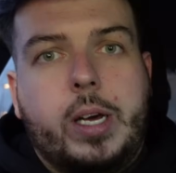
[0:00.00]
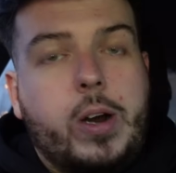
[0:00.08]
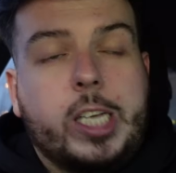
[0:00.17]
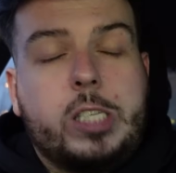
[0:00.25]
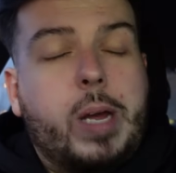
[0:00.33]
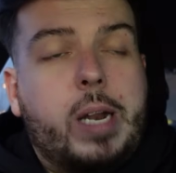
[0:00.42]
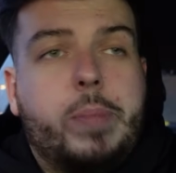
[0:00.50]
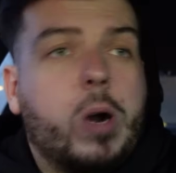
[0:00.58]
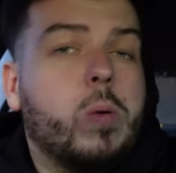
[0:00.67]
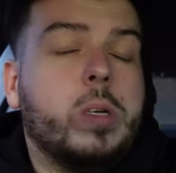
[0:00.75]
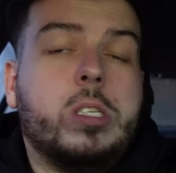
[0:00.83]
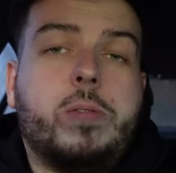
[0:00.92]
and I expected
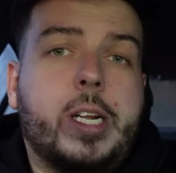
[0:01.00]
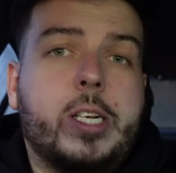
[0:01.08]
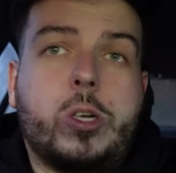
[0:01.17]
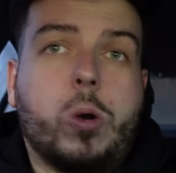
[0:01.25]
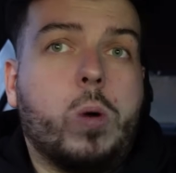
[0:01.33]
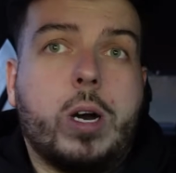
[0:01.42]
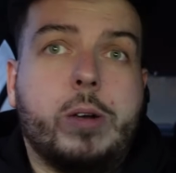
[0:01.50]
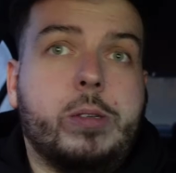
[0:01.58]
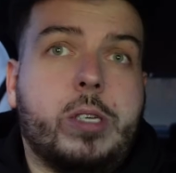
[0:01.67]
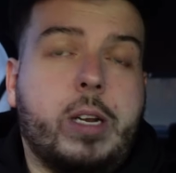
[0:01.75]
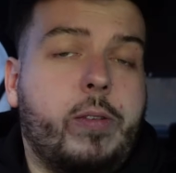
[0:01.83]
Bolton to finish autos.